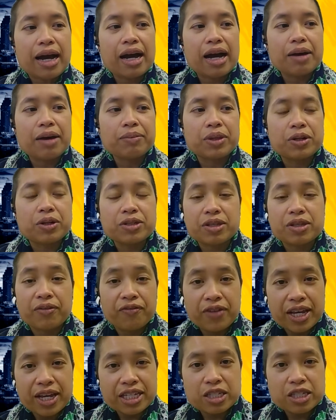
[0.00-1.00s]
There's a
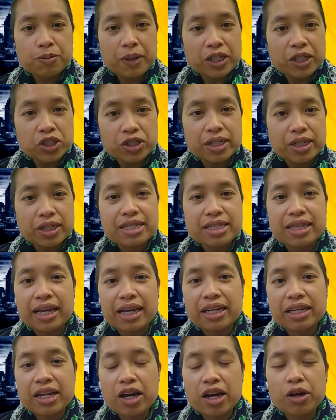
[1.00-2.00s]
FACE specialist
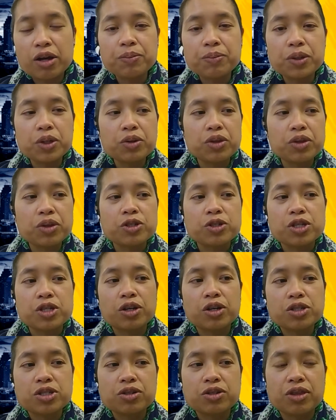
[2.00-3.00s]
that can help you. There's
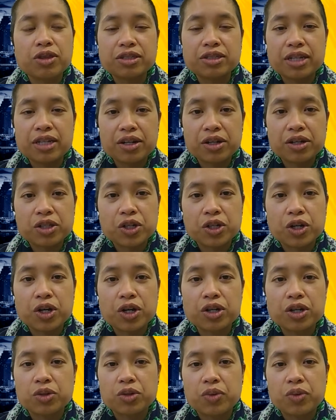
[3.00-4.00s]
also the data
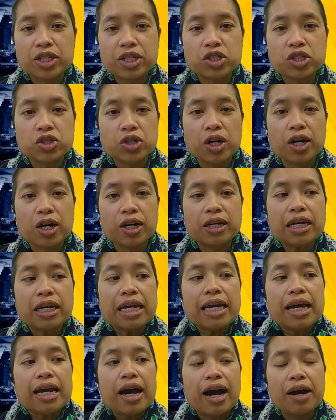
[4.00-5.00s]
clerk, the registrar.
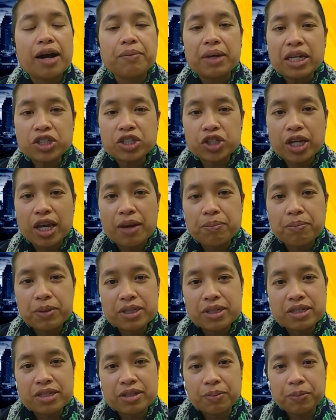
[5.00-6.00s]
Each
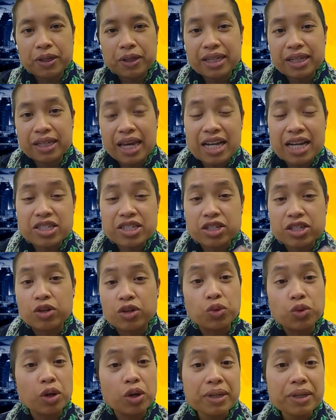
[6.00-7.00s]
campus typically has an
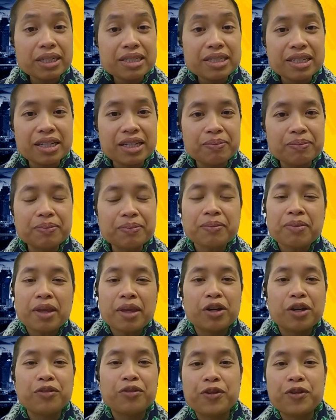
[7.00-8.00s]
enrollment team
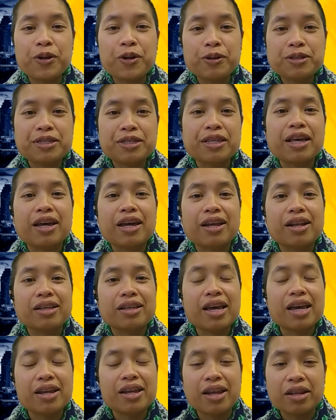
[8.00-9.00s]
of folks that
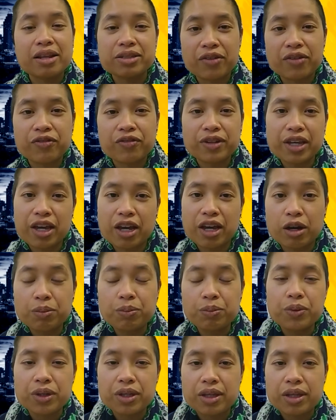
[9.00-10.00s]
can definitely
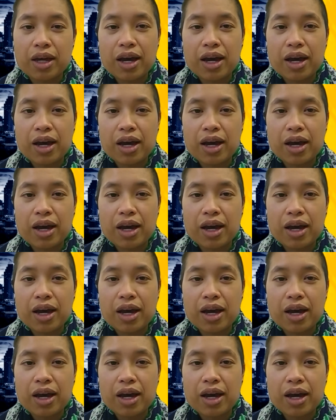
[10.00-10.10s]
help with